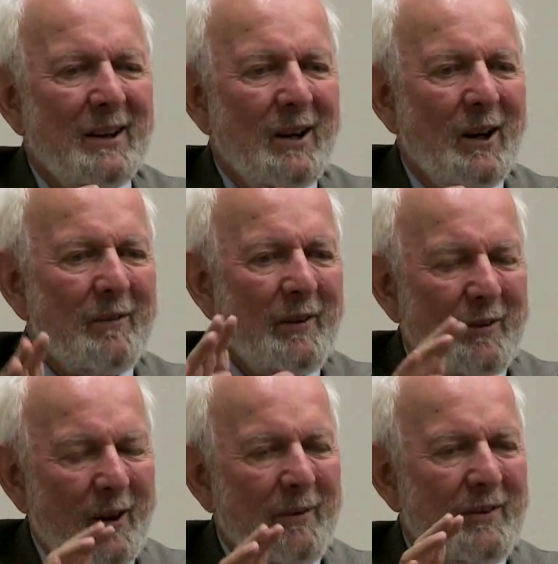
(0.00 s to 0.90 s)
of the
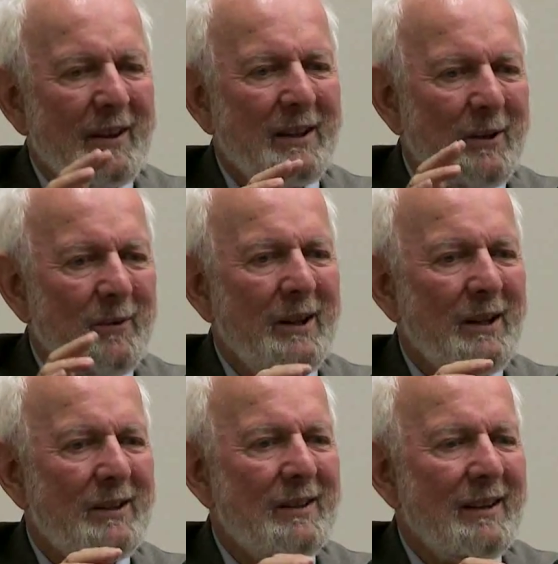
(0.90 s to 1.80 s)
servicing
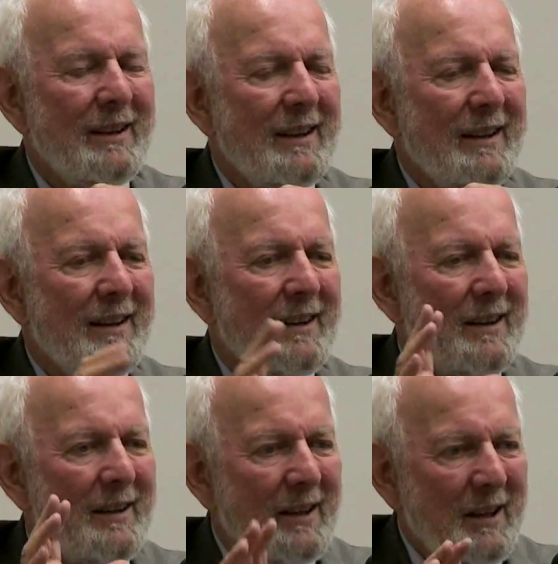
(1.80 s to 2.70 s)
unit
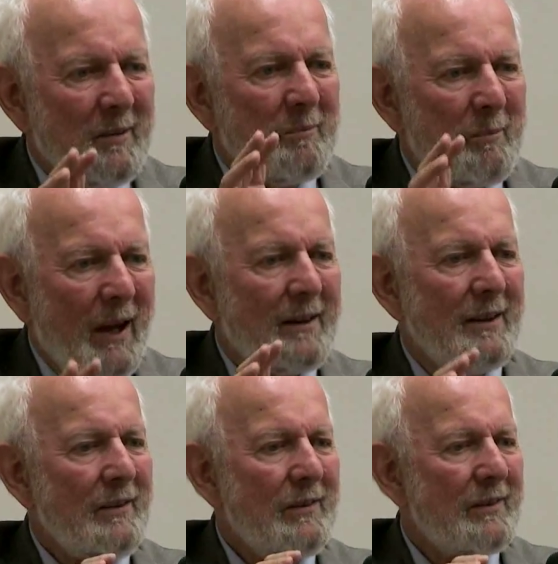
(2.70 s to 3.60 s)
in
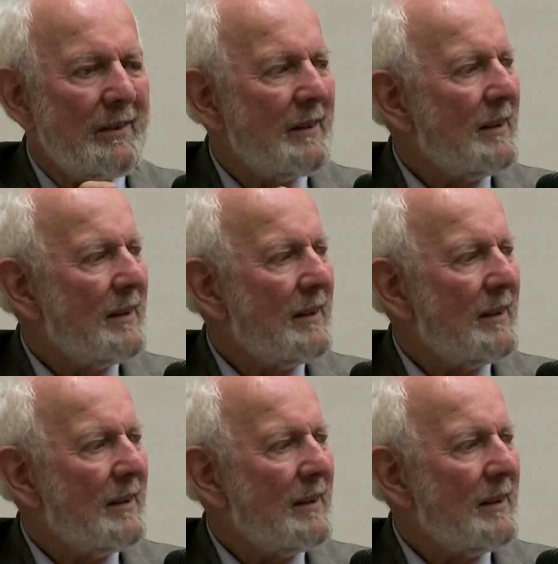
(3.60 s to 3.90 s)
Paris,